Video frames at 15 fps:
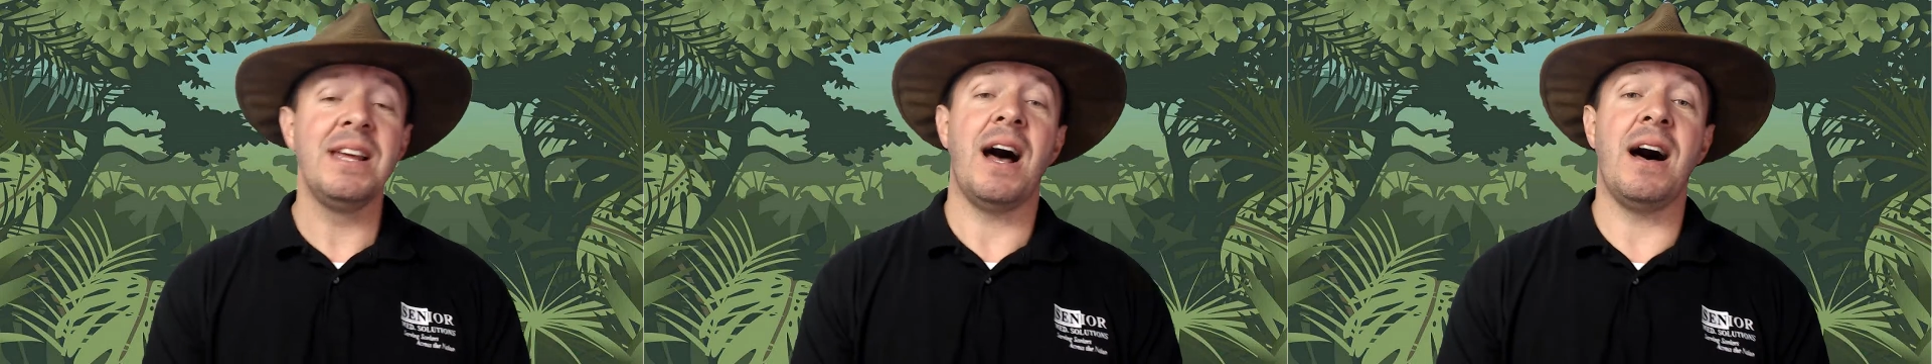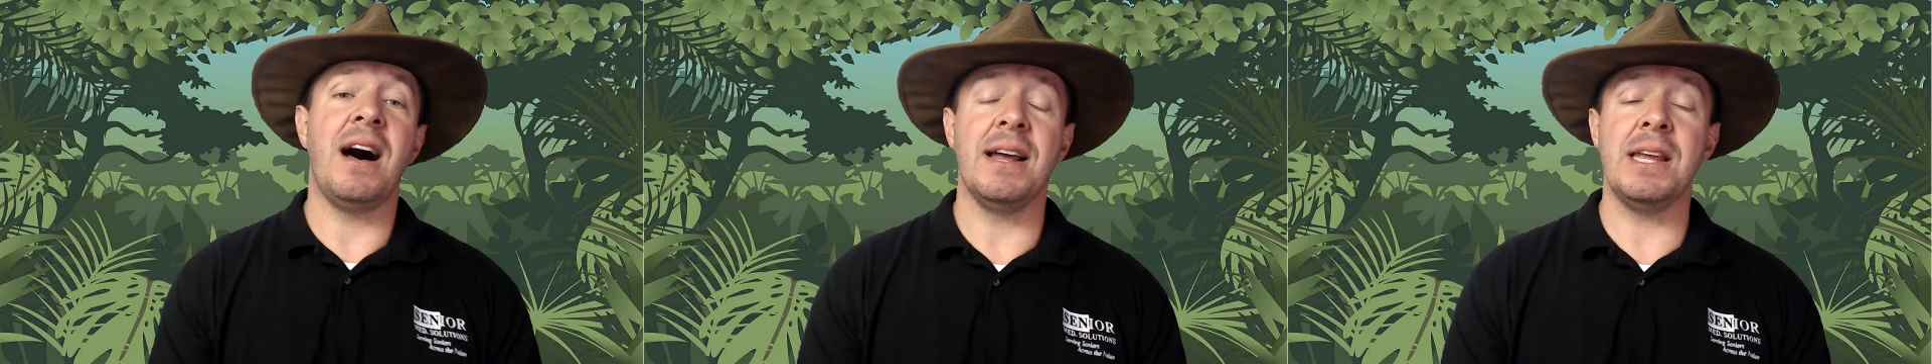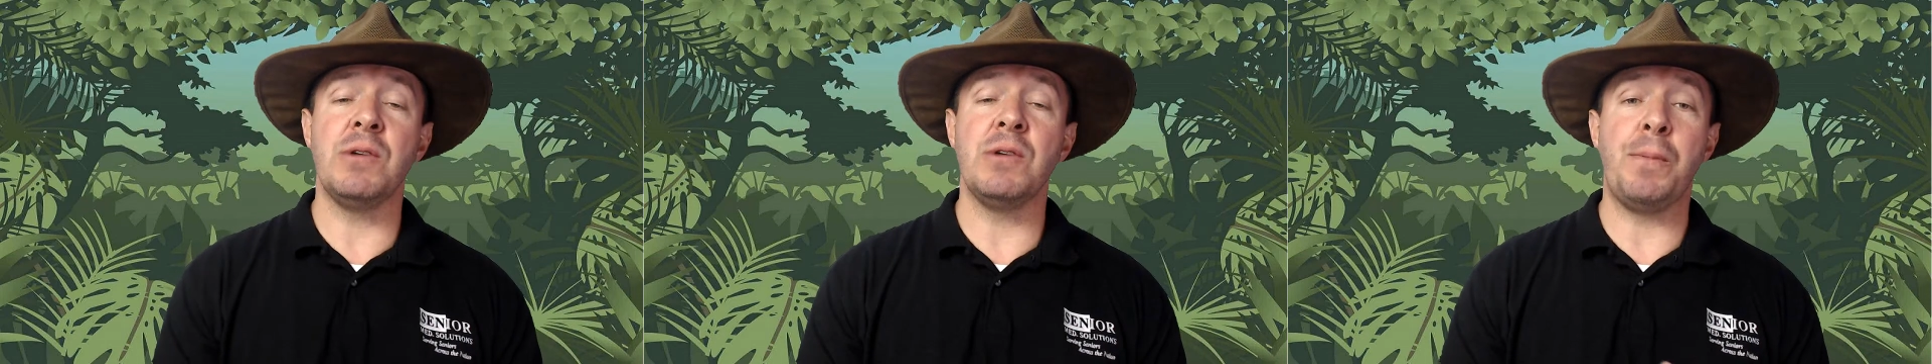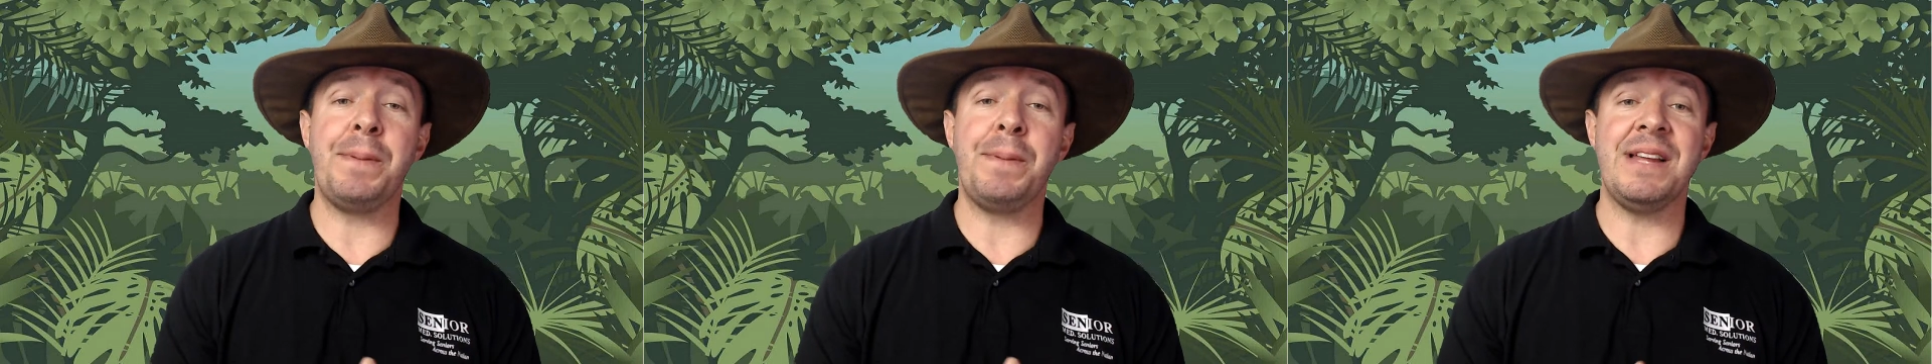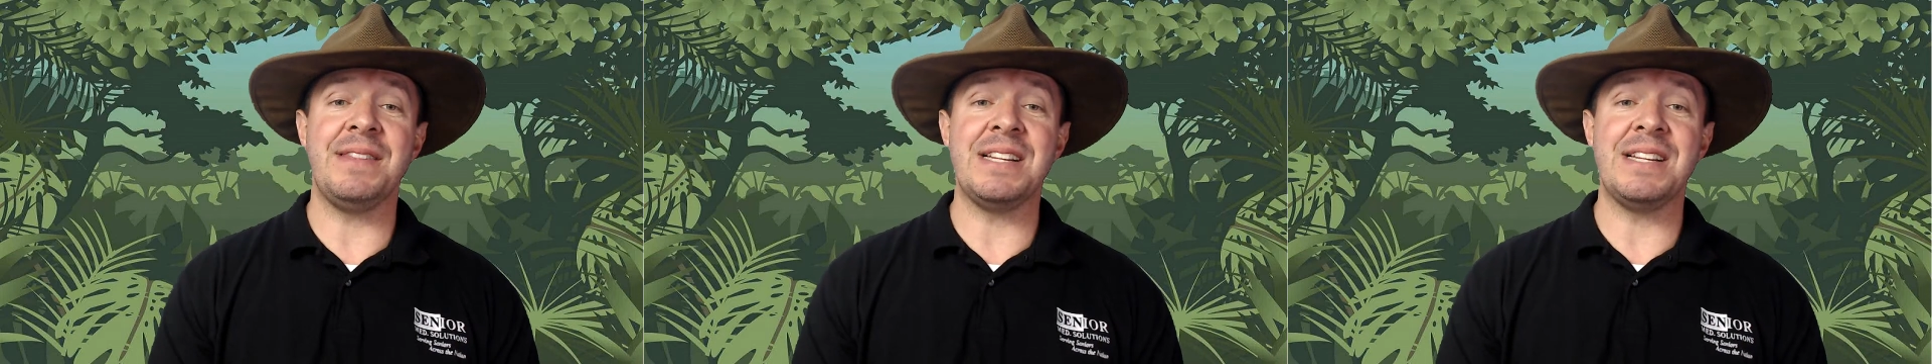uh, it will
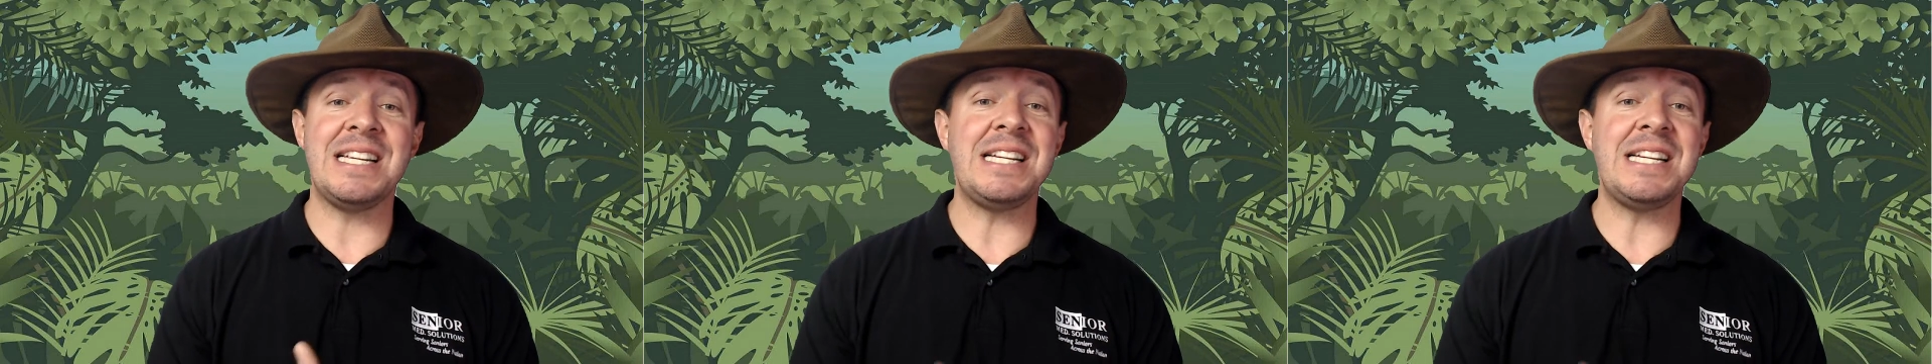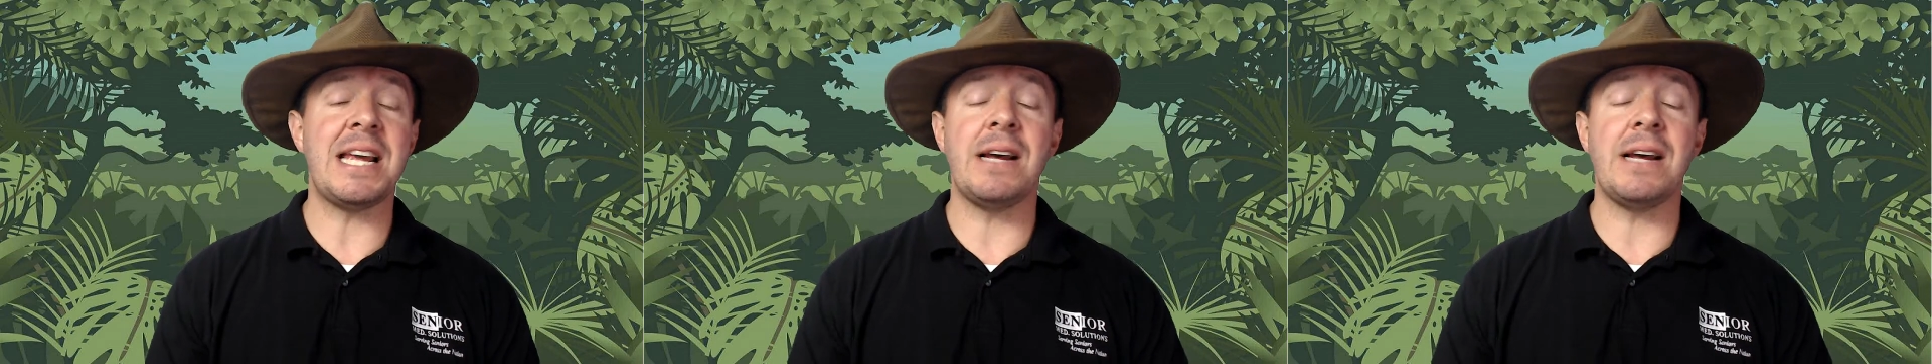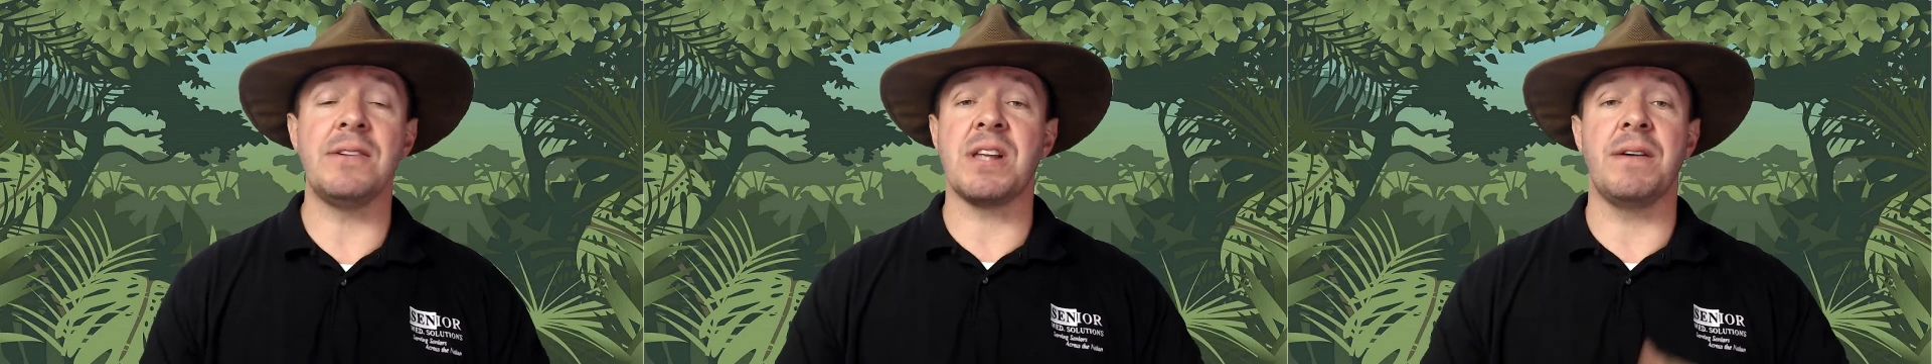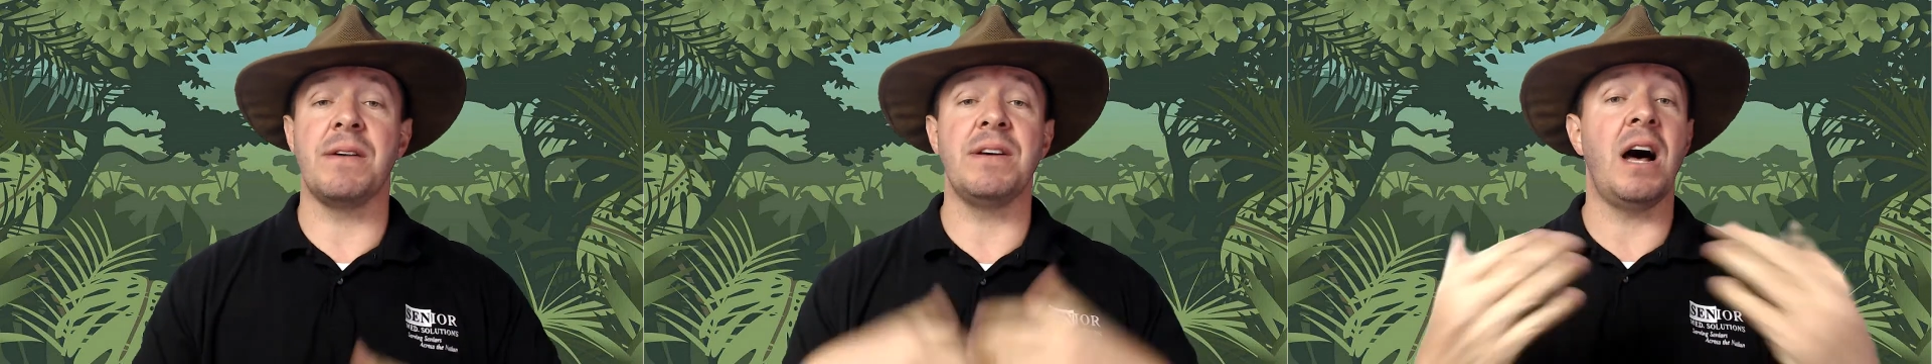be in the details of,